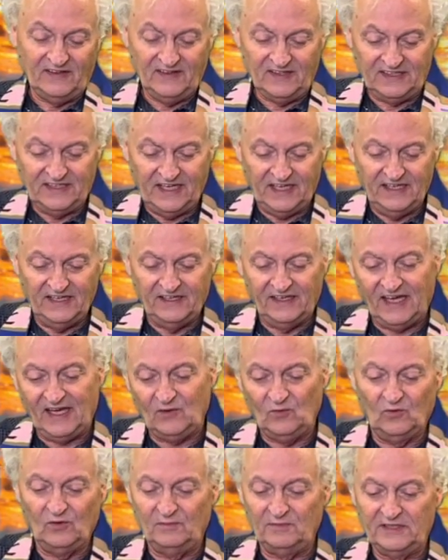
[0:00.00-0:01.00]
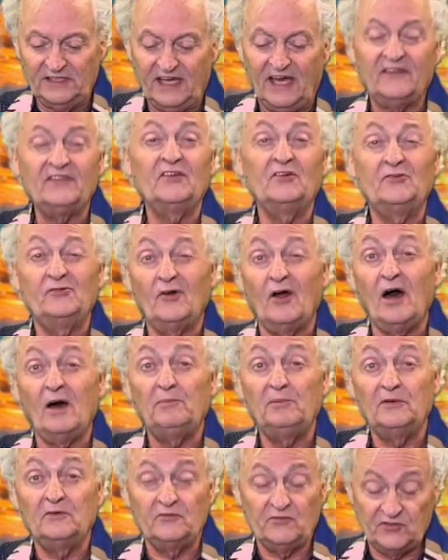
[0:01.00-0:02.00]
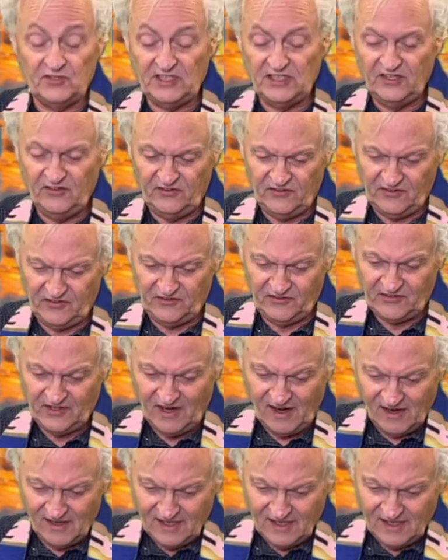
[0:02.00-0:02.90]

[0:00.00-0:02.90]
the Canaanite woman got the drop on Jesus.